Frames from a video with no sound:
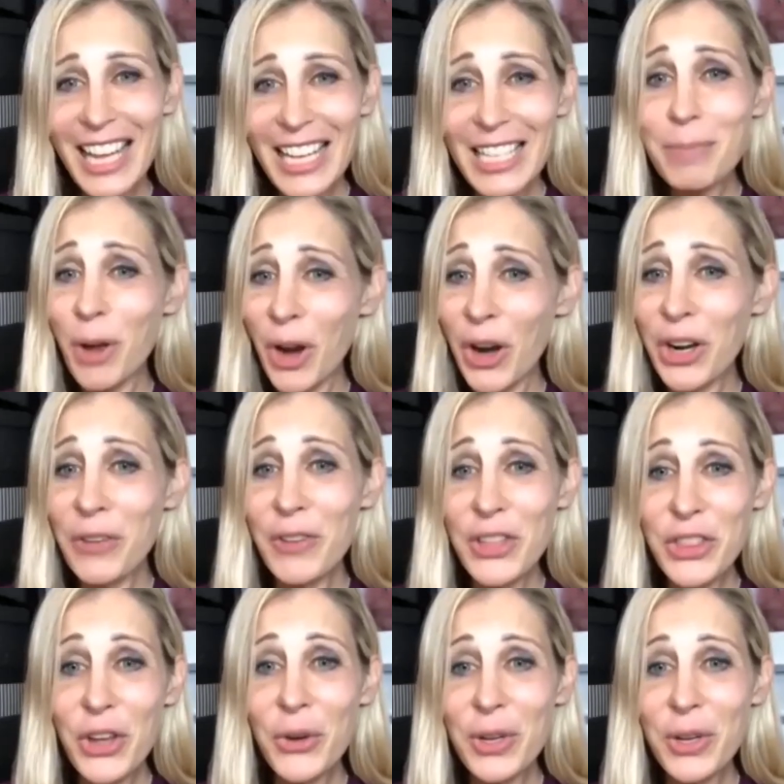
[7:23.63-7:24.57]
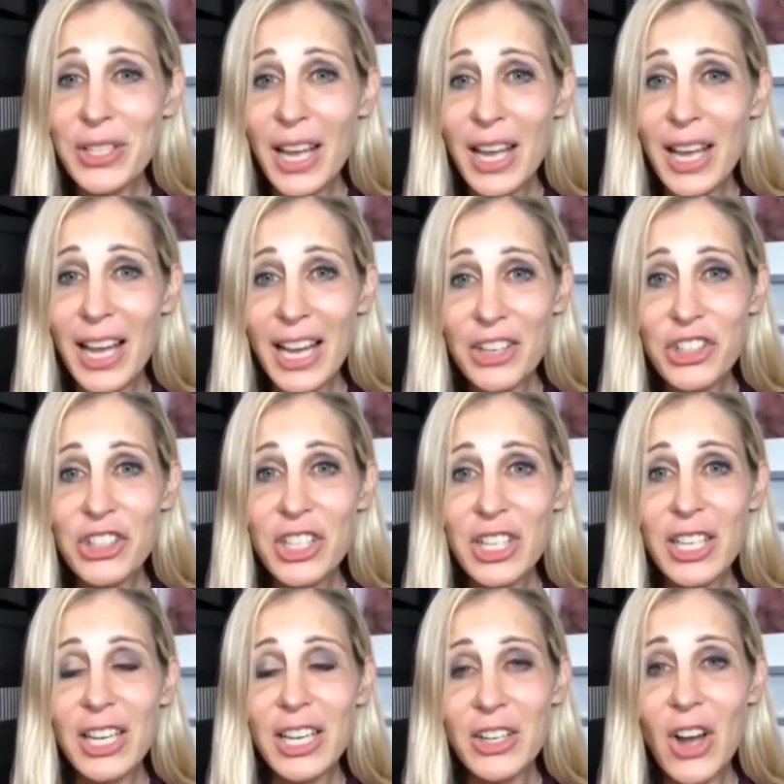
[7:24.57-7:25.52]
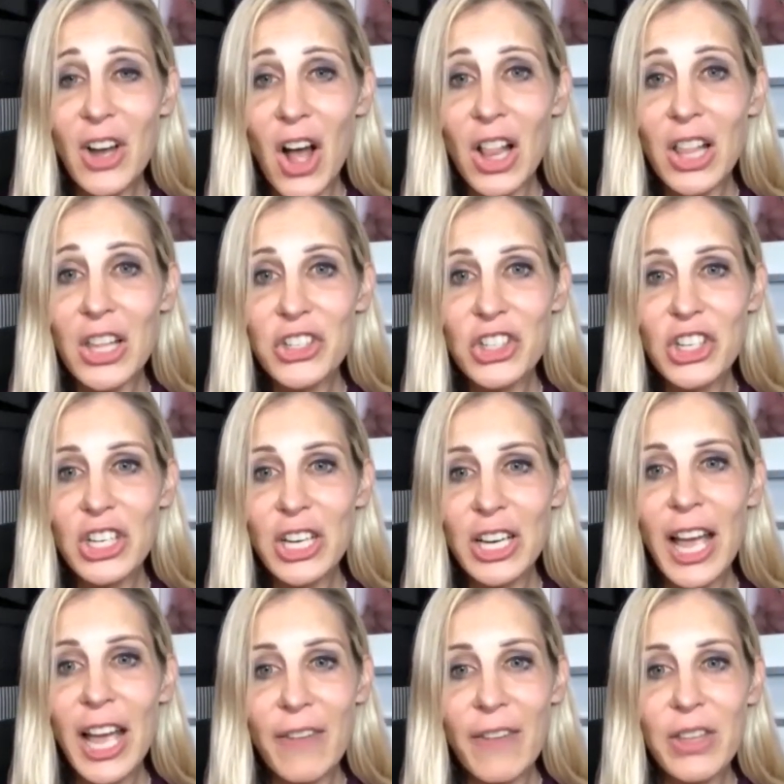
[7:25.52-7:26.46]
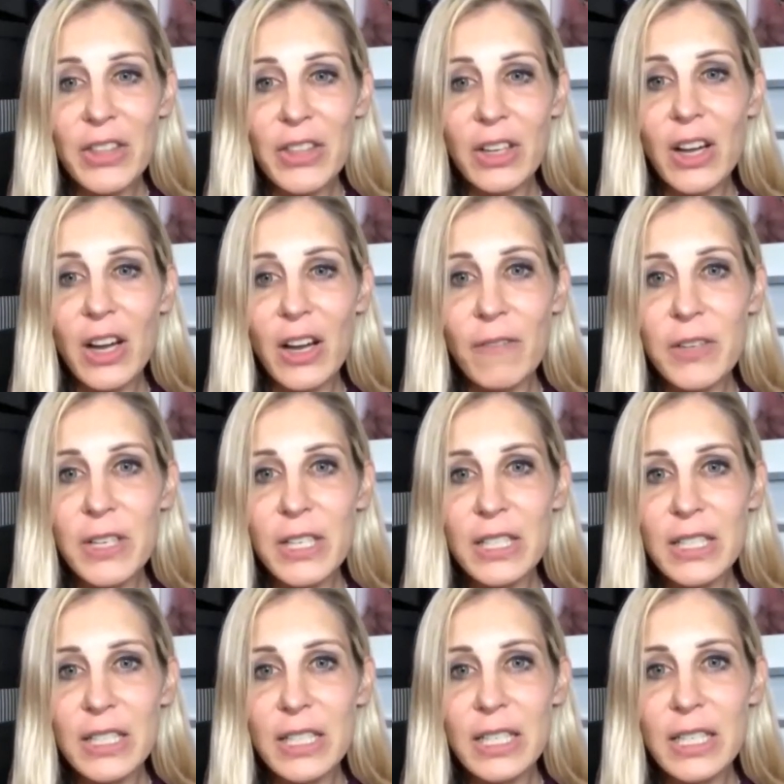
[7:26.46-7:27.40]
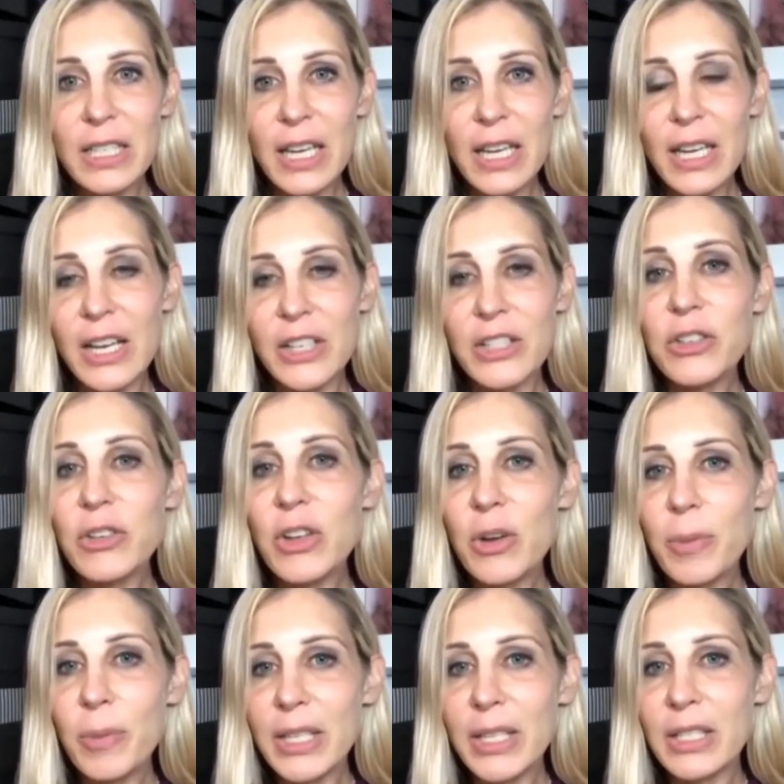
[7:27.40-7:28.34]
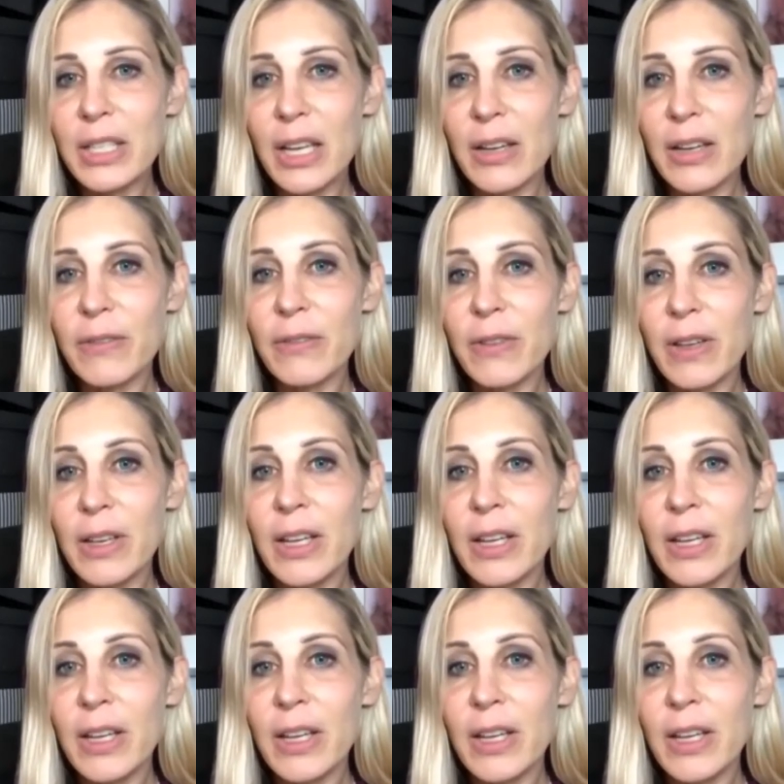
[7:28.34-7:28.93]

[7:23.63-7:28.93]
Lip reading: that's part of it though, is actually acknowledging and having the confidence to say, I do know my stuff.